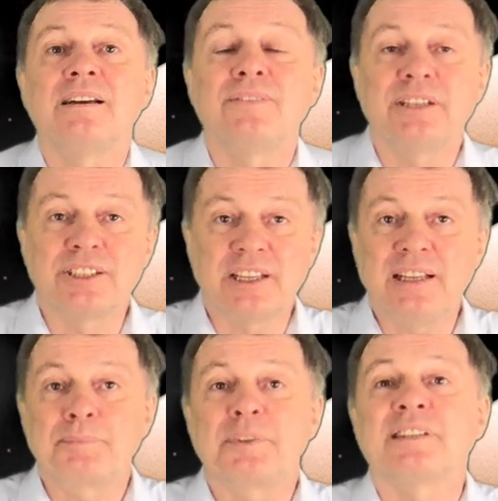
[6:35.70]
which
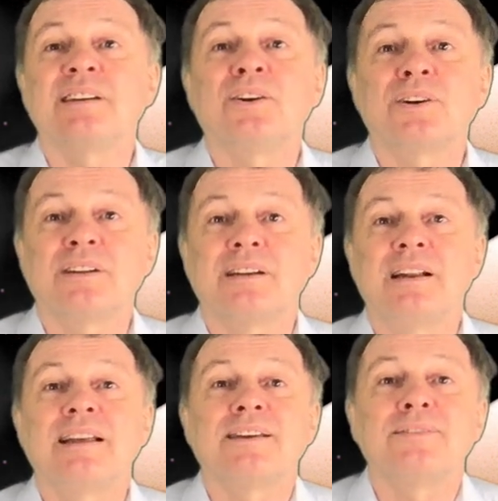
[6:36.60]
keeps the hot
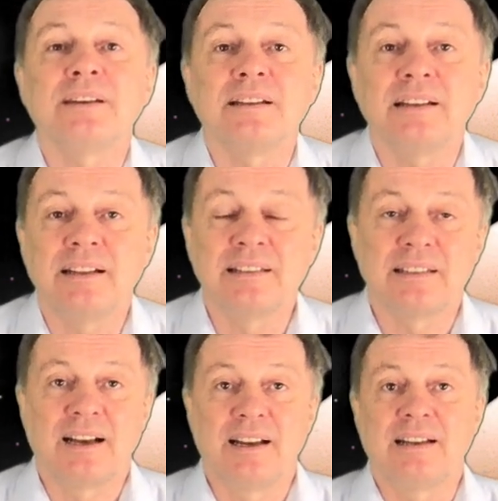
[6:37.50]
liquid
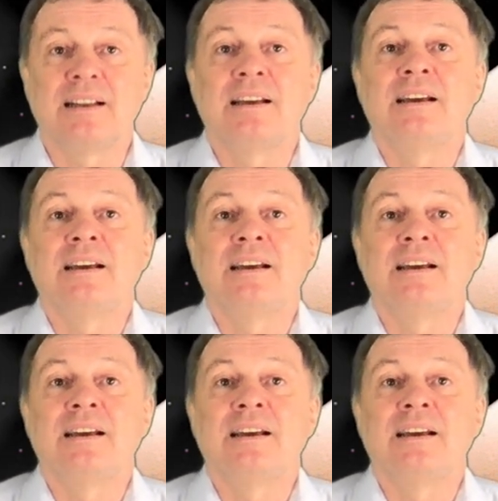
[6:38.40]
inside